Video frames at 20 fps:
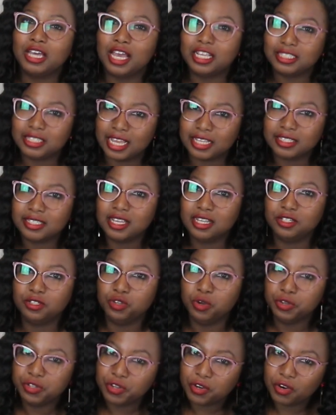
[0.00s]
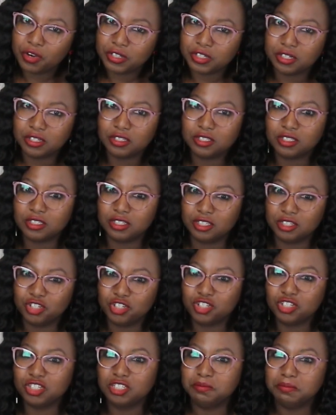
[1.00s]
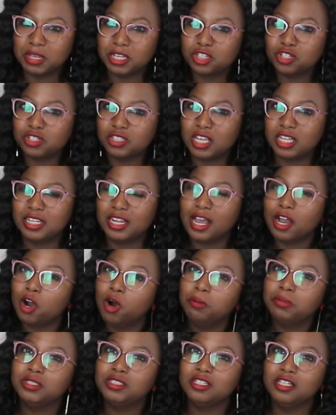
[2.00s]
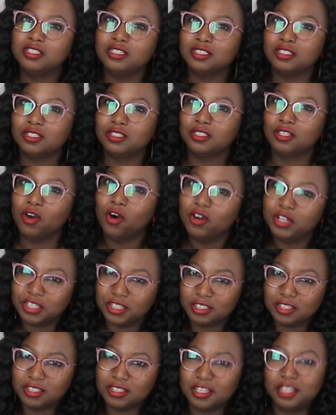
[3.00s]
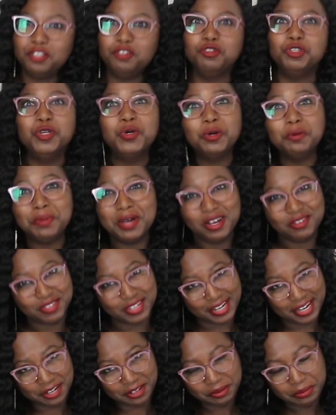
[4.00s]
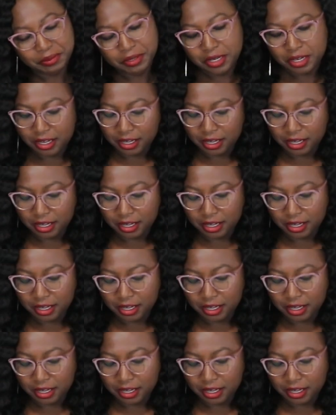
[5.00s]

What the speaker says: as I said, know your audience initially. Make sure that it accommodates the audience that you know about now.